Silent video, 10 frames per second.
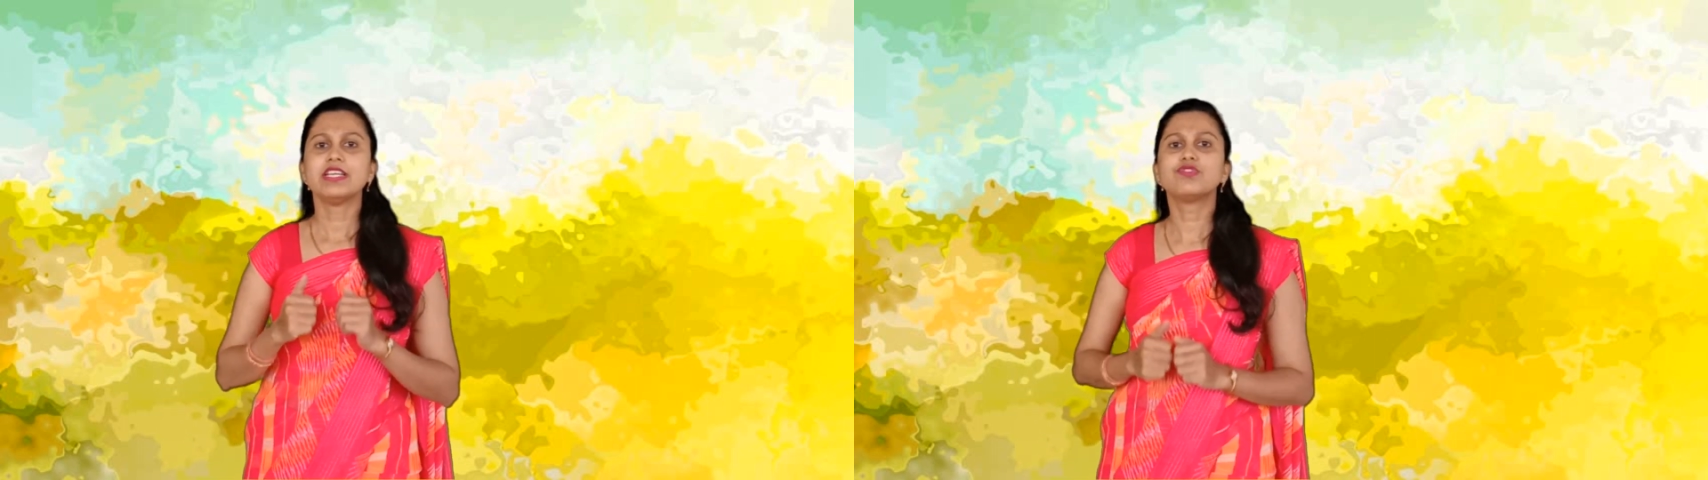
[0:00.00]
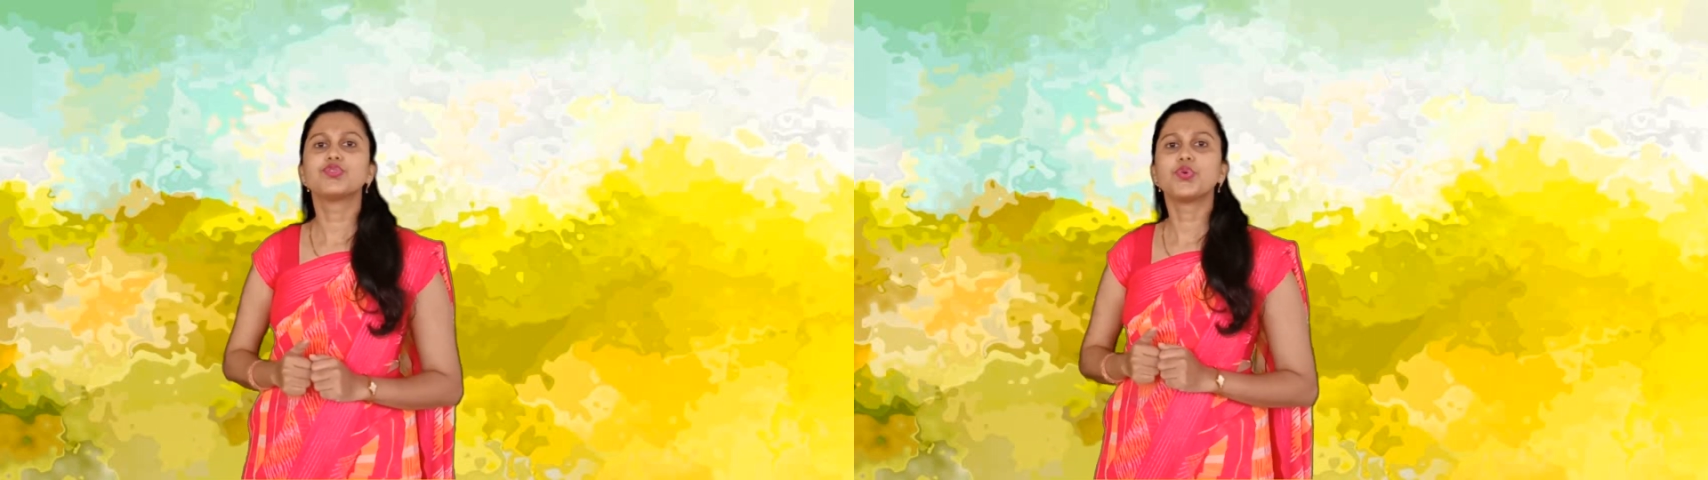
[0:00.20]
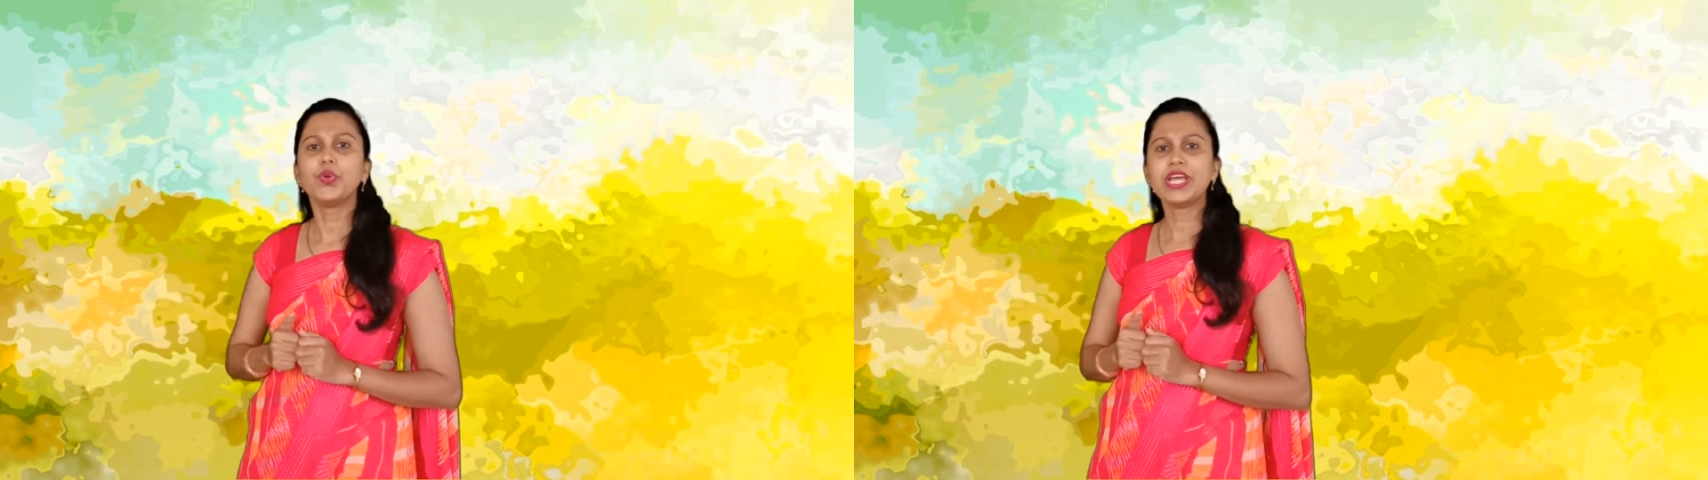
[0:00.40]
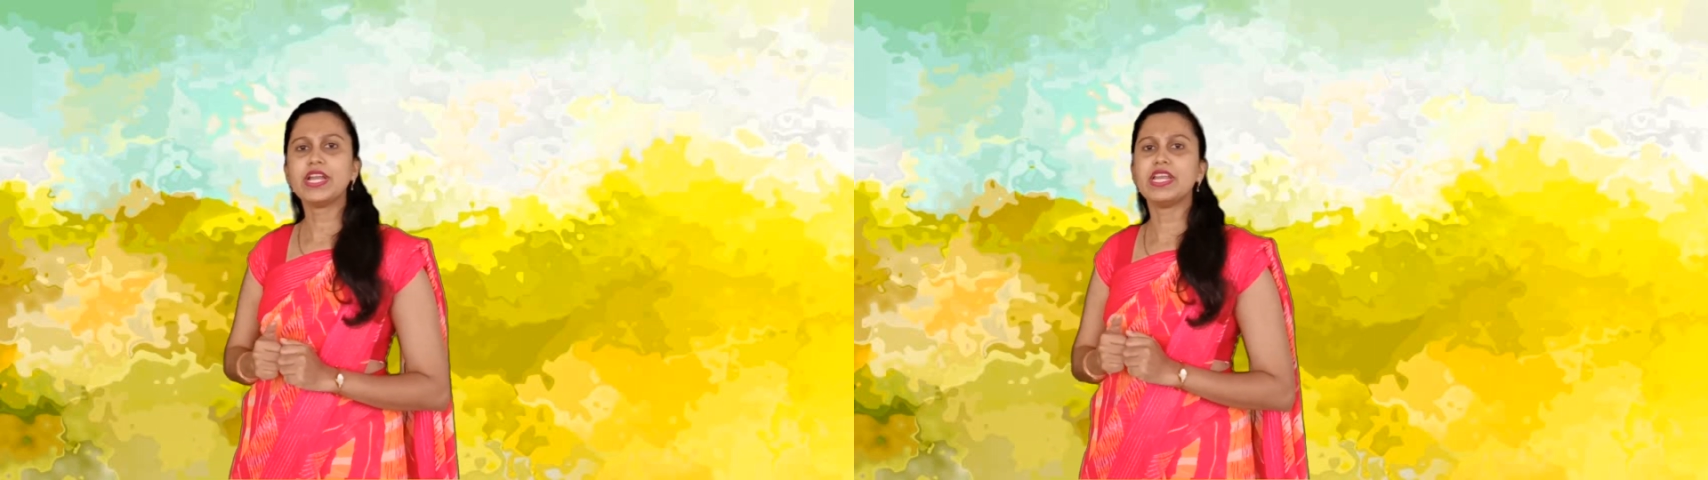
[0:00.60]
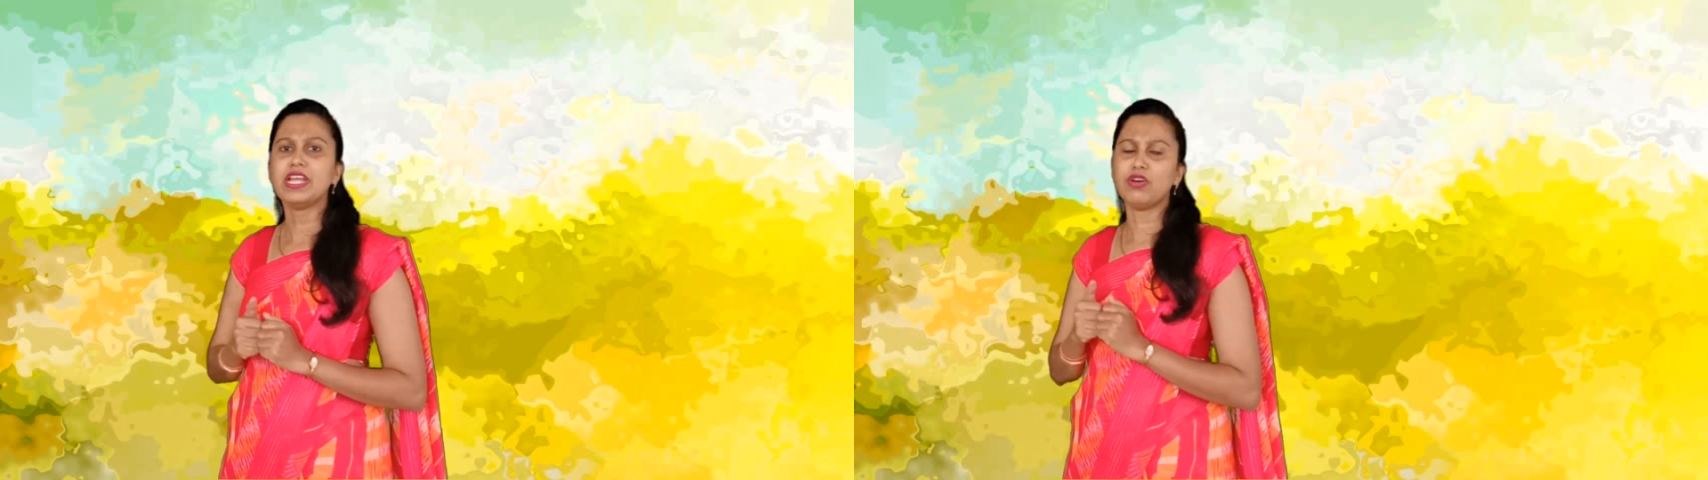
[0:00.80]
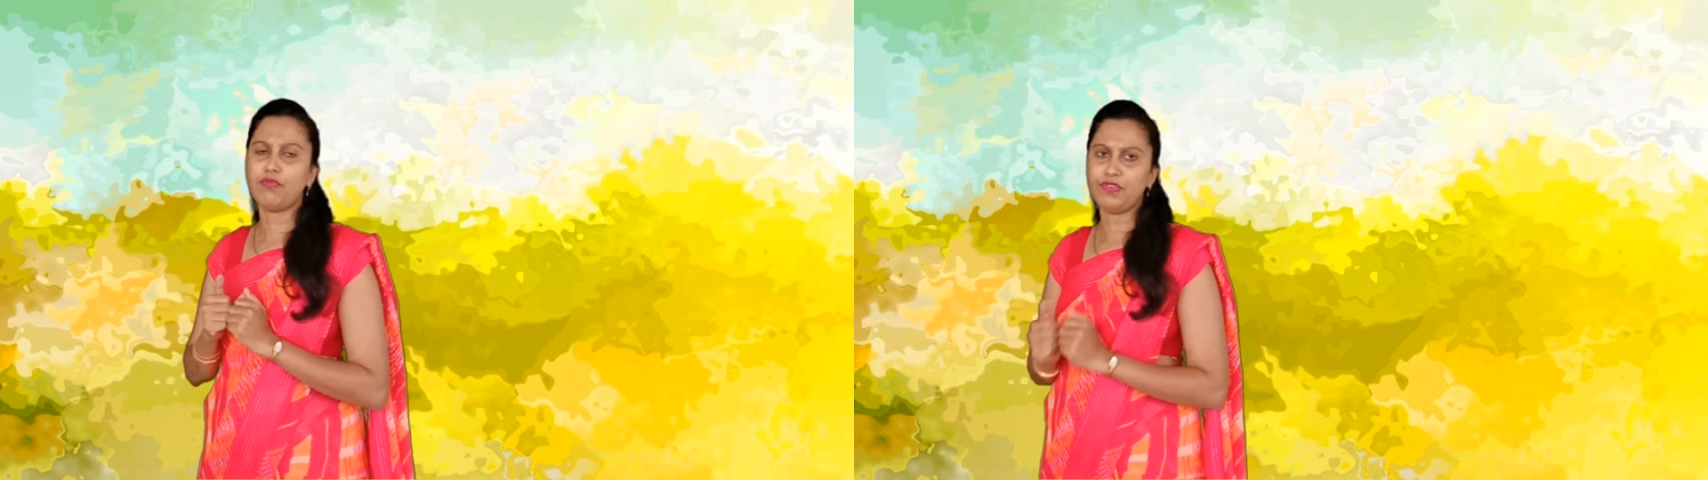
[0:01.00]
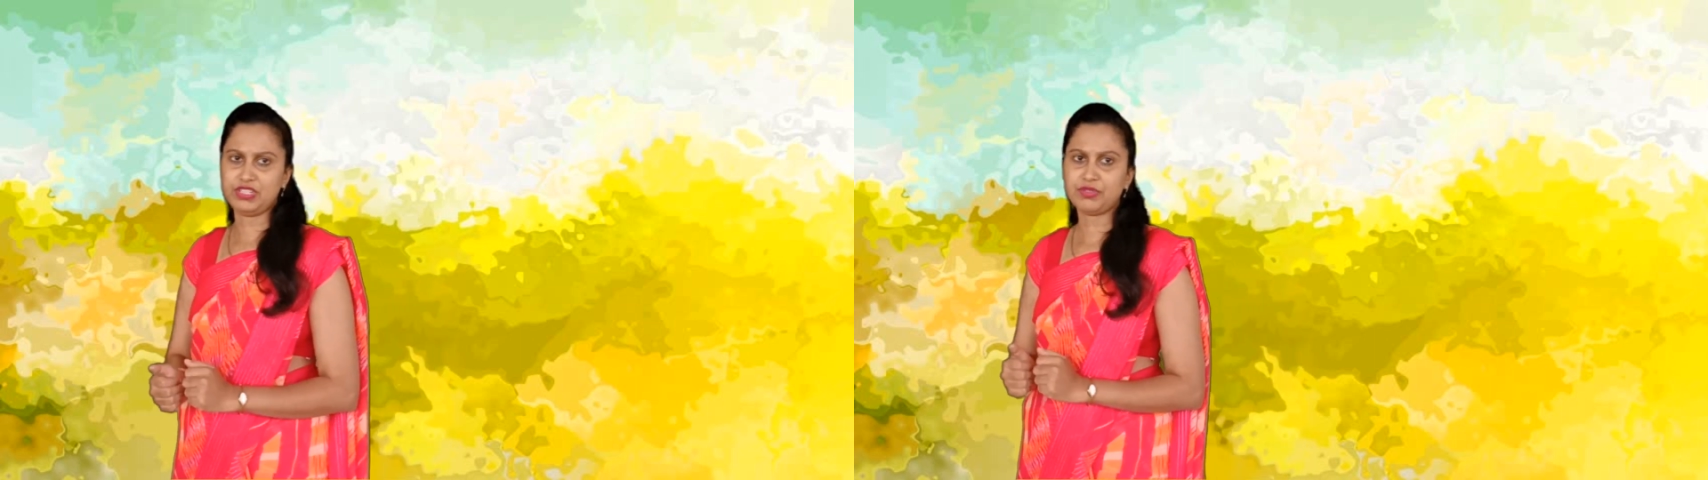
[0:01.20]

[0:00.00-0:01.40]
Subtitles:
truly in need of it.